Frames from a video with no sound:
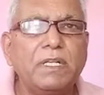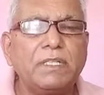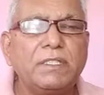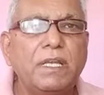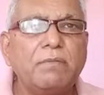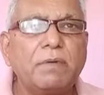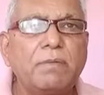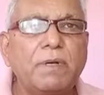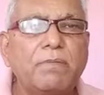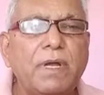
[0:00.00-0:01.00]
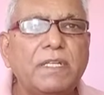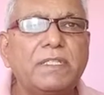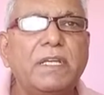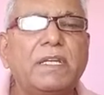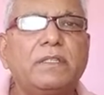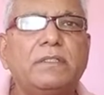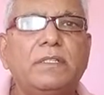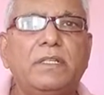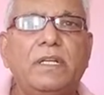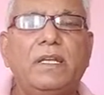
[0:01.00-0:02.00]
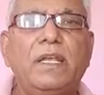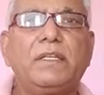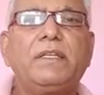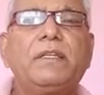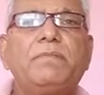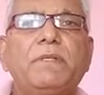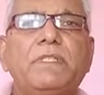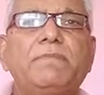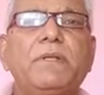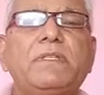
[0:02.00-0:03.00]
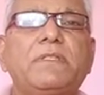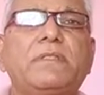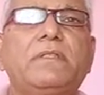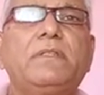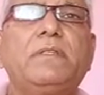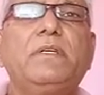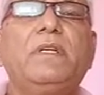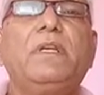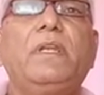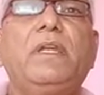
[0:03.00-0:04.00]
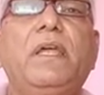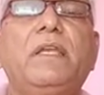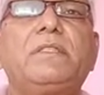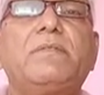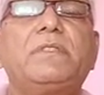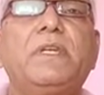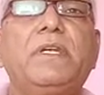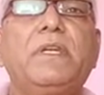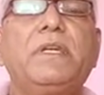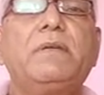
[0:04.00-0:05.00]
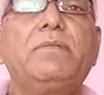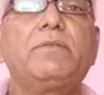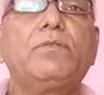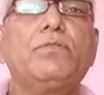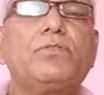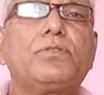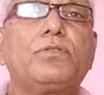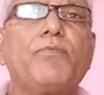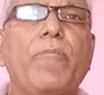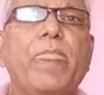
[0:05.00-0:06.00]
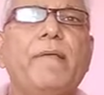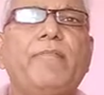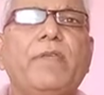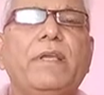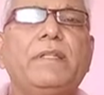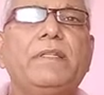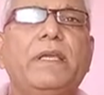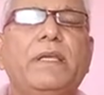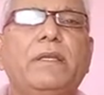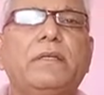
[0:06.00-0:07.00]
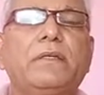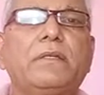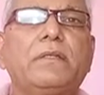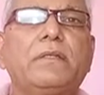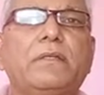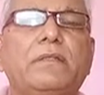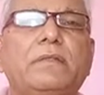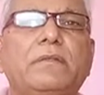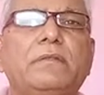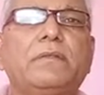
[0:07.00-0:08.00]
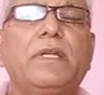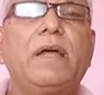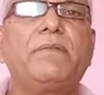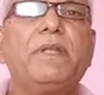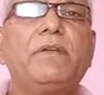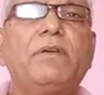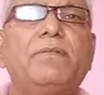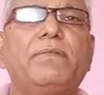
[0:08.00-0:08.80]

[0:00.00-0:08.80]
Serial number 1, what is there? Like general principles, like substantive rules, then drafting of